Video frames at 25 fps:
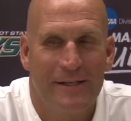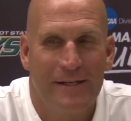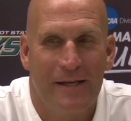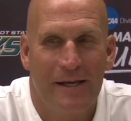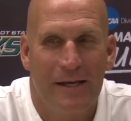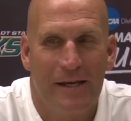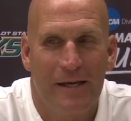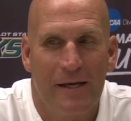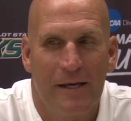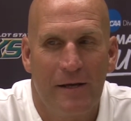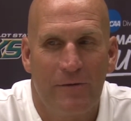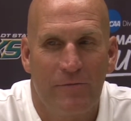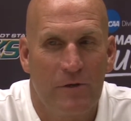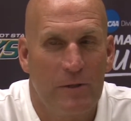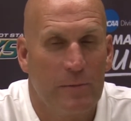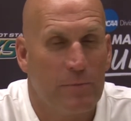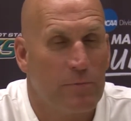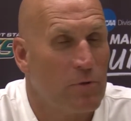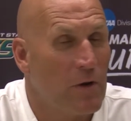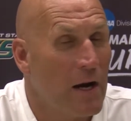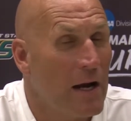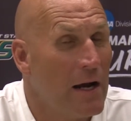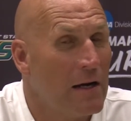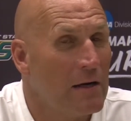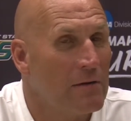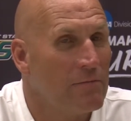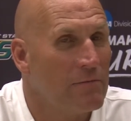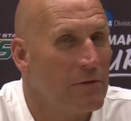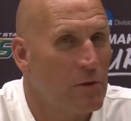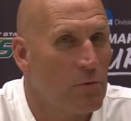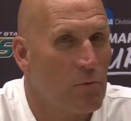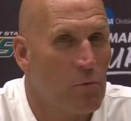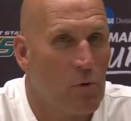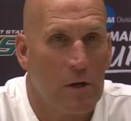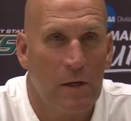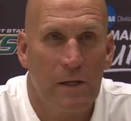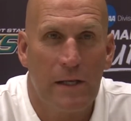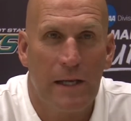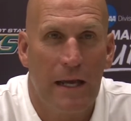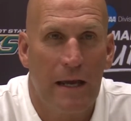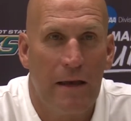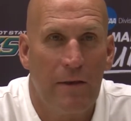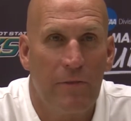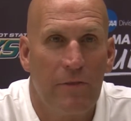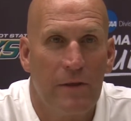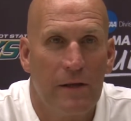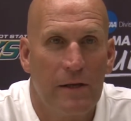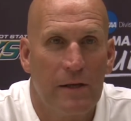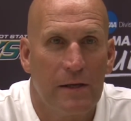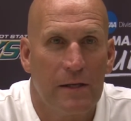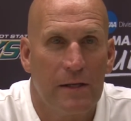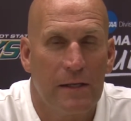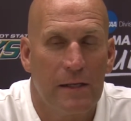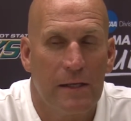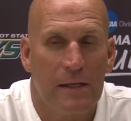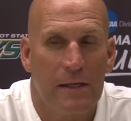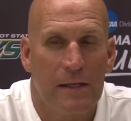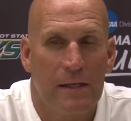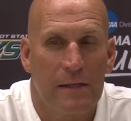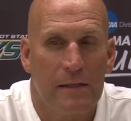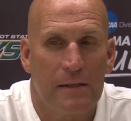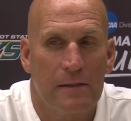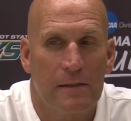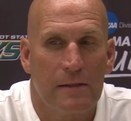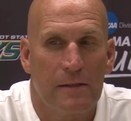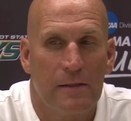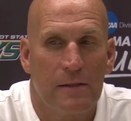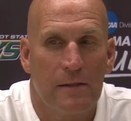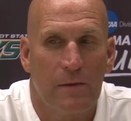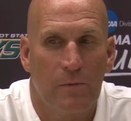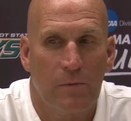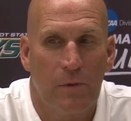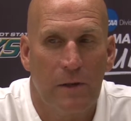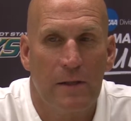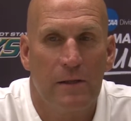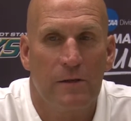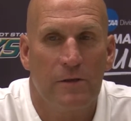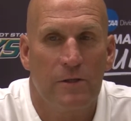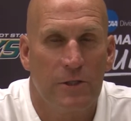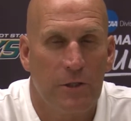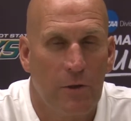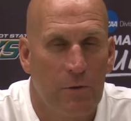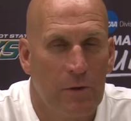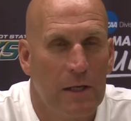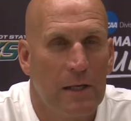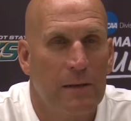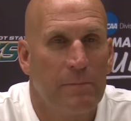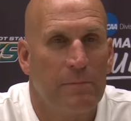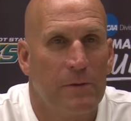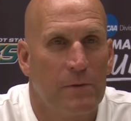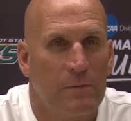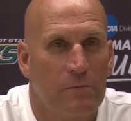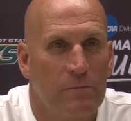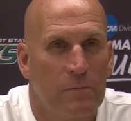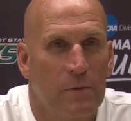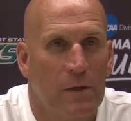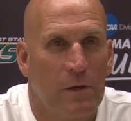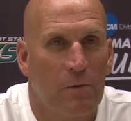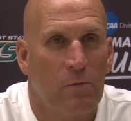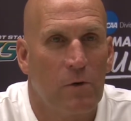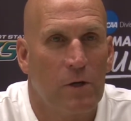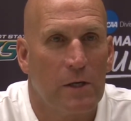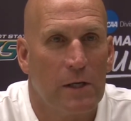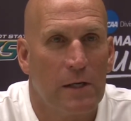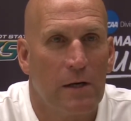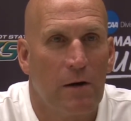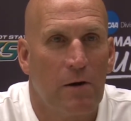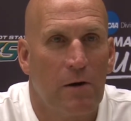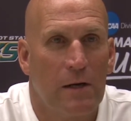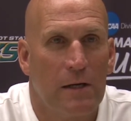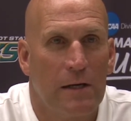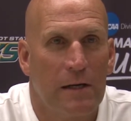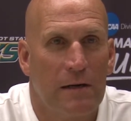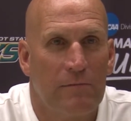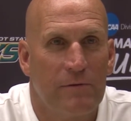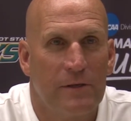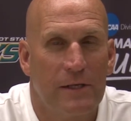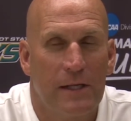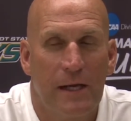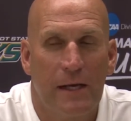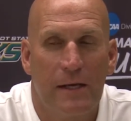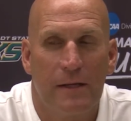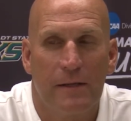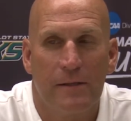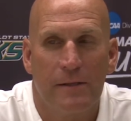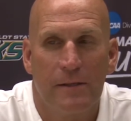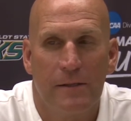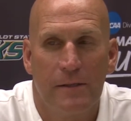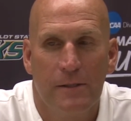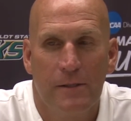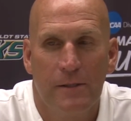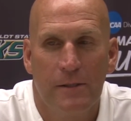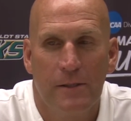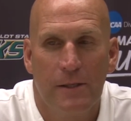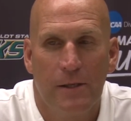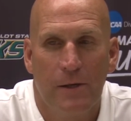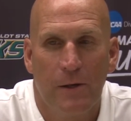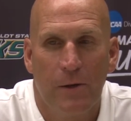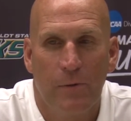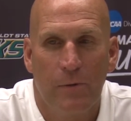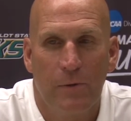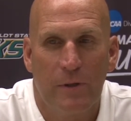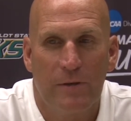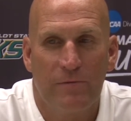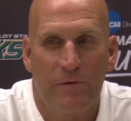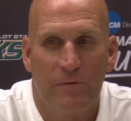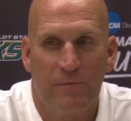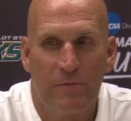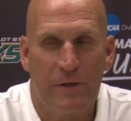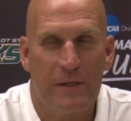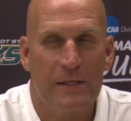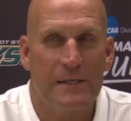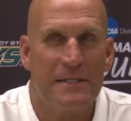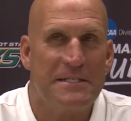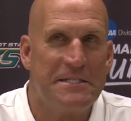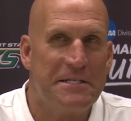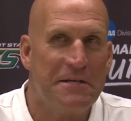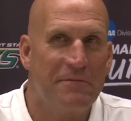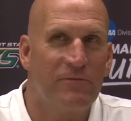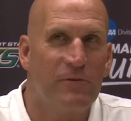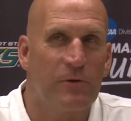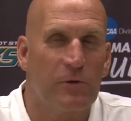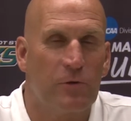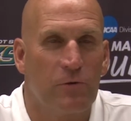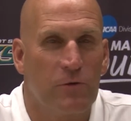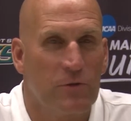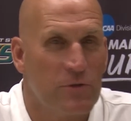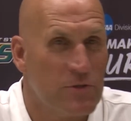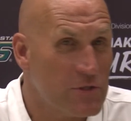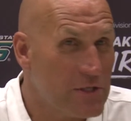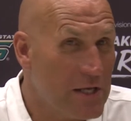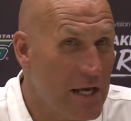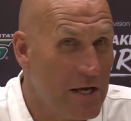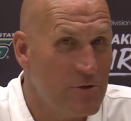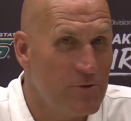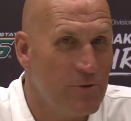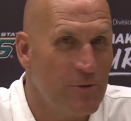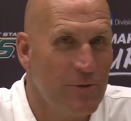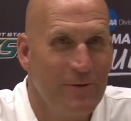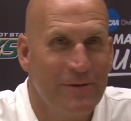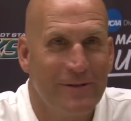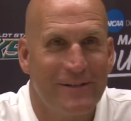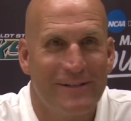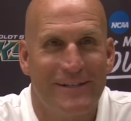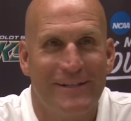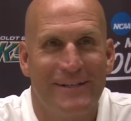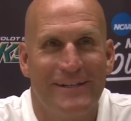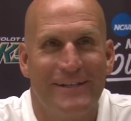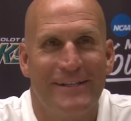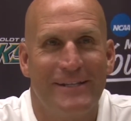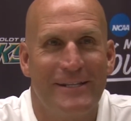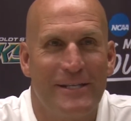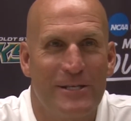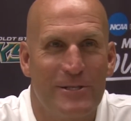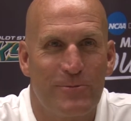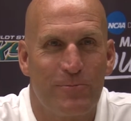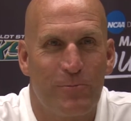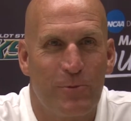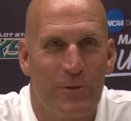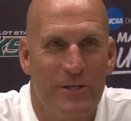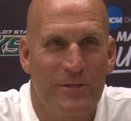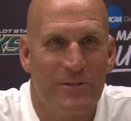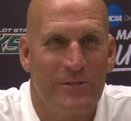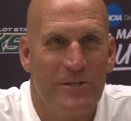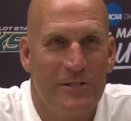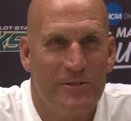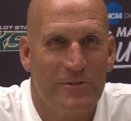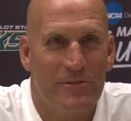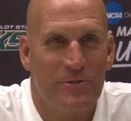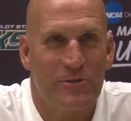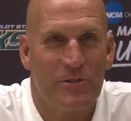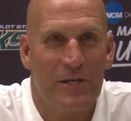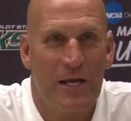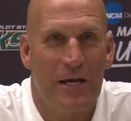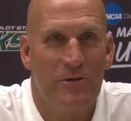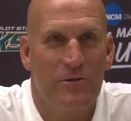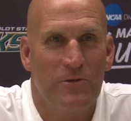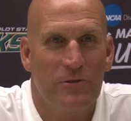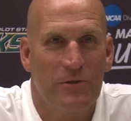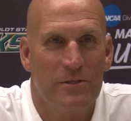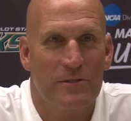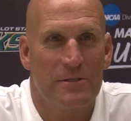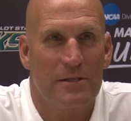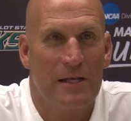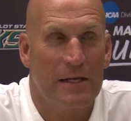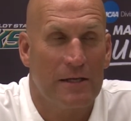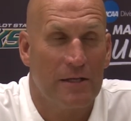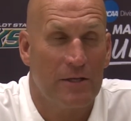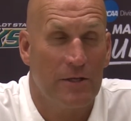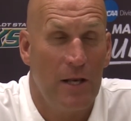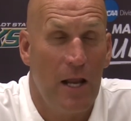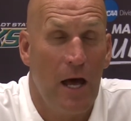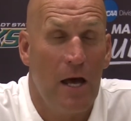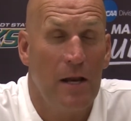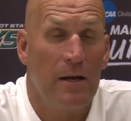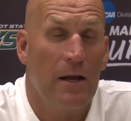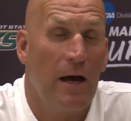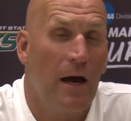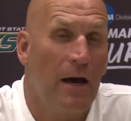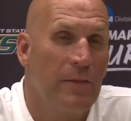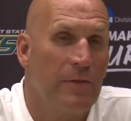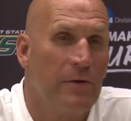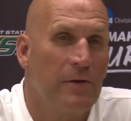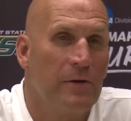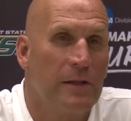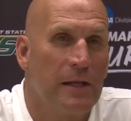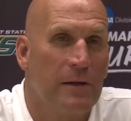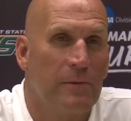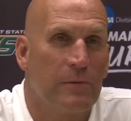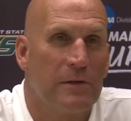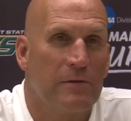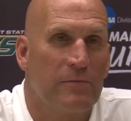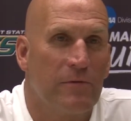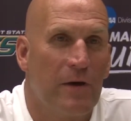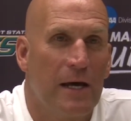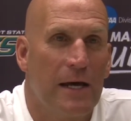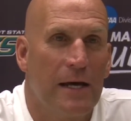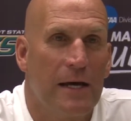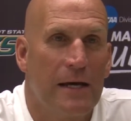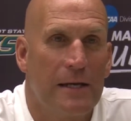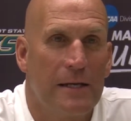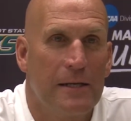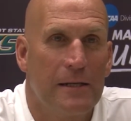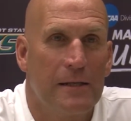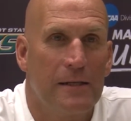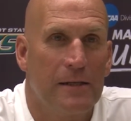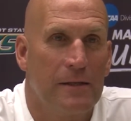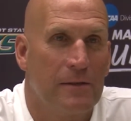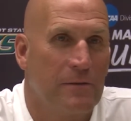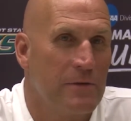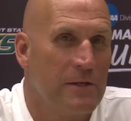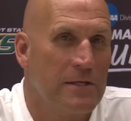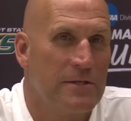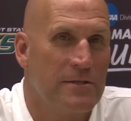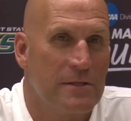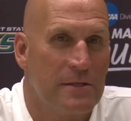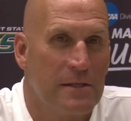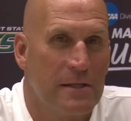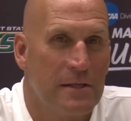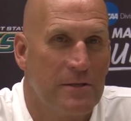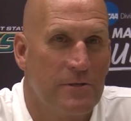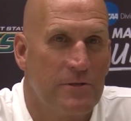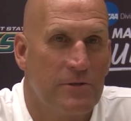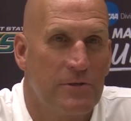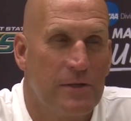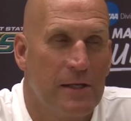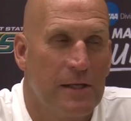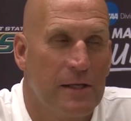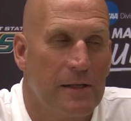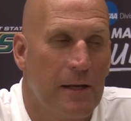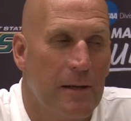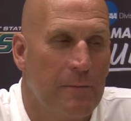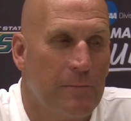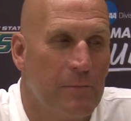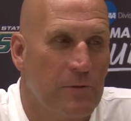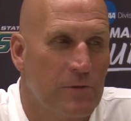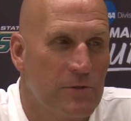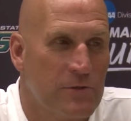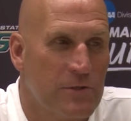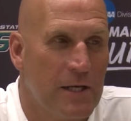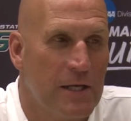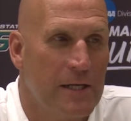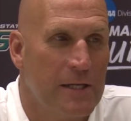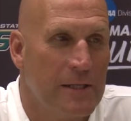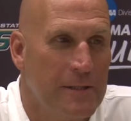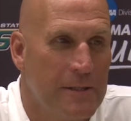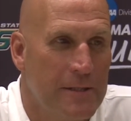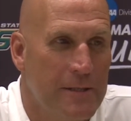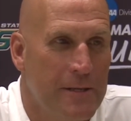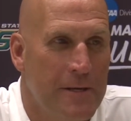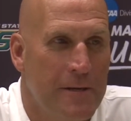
and I'm very proud of their work ethic and the way they're showing up and working hard every day. We have a very difficult schedule. This preseason schedule is like none other that we've had in recent history at Humboldt State.